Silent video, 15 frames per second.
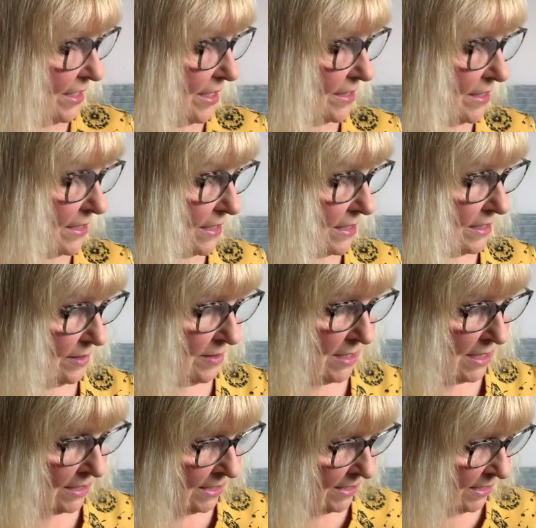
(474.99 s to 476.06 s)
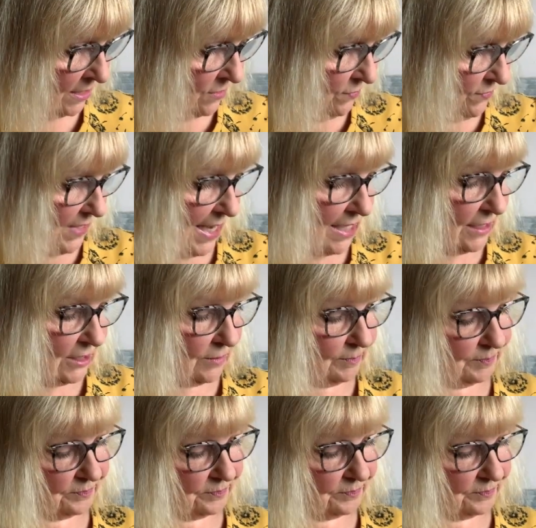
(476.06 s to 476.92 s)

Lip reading: And it's knitted in the flat,